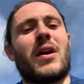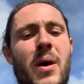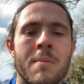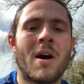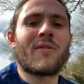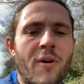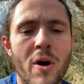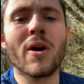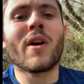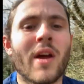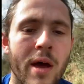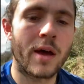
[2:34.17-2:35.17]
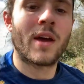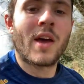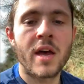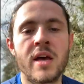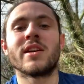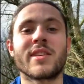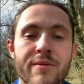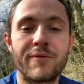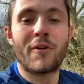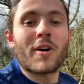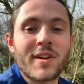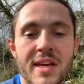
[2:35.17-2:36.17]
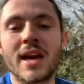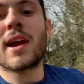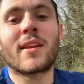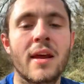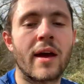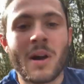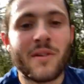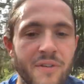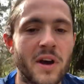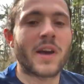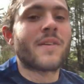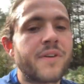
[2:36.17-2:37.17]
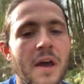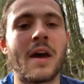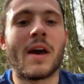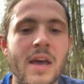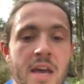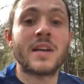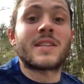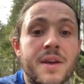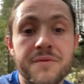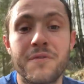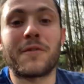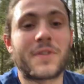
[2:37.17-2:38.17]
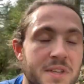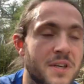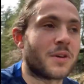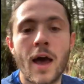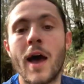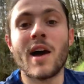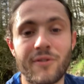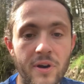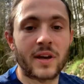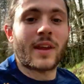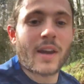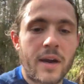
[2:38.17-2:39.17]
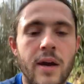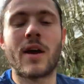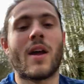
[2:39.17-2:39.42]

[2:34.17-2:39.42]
Mile 4, 7:48. Mile 5, 7:52. Halfway there.